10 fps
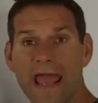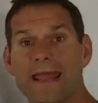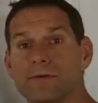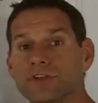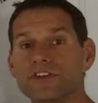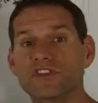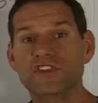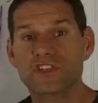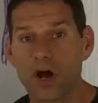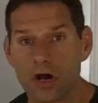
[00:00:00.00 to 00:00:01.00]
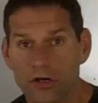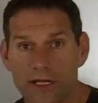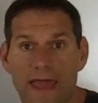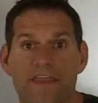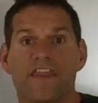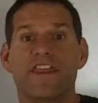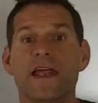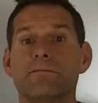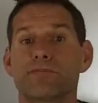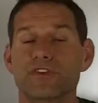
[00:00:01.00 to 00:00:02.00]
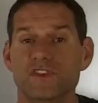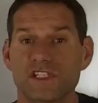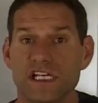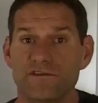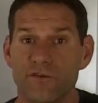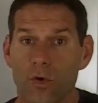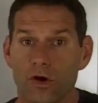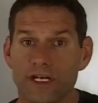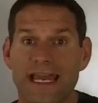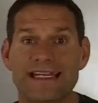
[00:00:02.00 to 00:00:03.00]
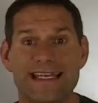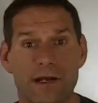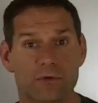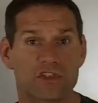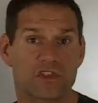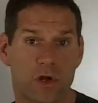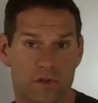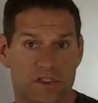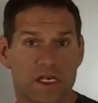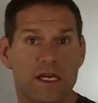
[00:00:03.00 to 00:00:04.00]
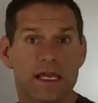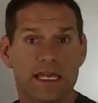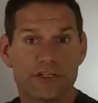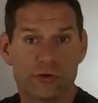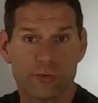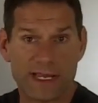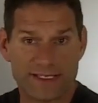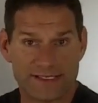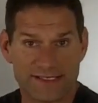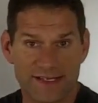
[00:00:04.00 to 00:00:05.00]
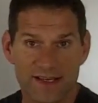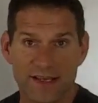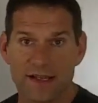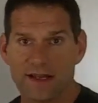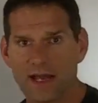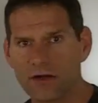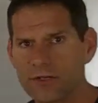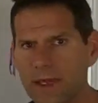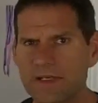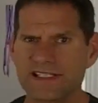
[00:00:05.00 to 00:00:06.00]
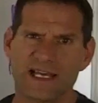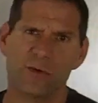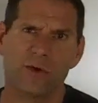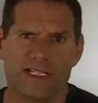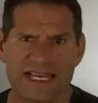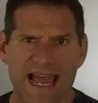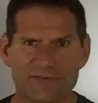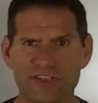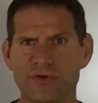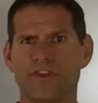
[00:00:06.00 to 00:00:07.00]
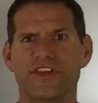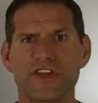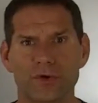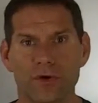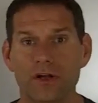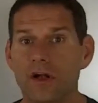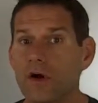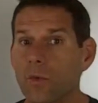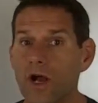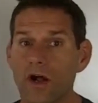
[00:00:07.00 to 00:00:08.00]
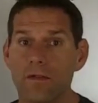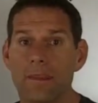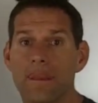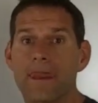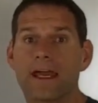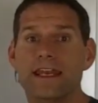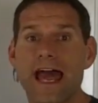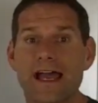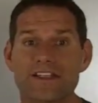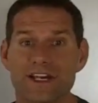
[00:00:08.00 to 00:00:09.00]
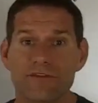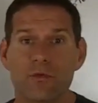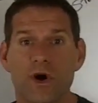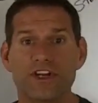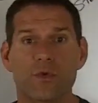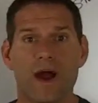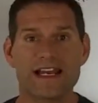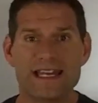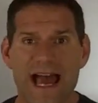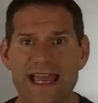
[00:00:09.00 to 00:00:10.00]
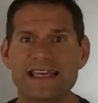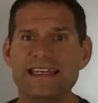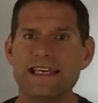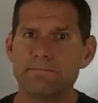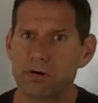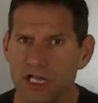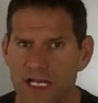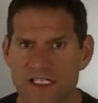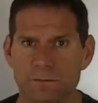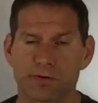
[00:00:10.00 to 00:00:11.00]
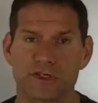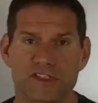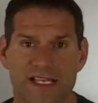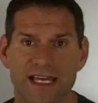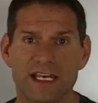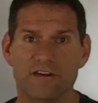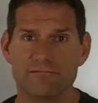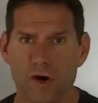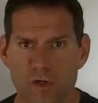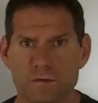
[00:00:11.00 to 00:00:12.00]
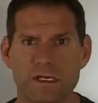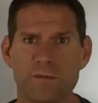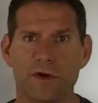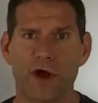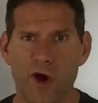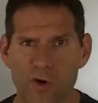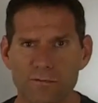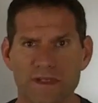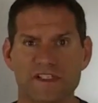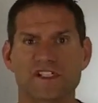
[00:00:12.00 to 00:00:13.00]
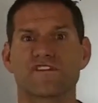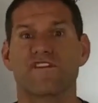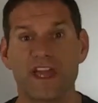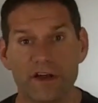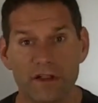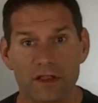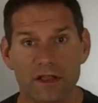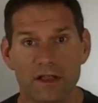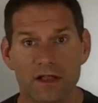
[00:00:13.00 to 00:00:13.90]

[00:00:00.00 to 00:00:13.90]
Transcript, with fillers: able to start and then proceed forward and get results in your race. Now, you may be saying, well, what does it have to do with you? Well, not, do you ever wonder why 90 plus percent of most people in a home business fail?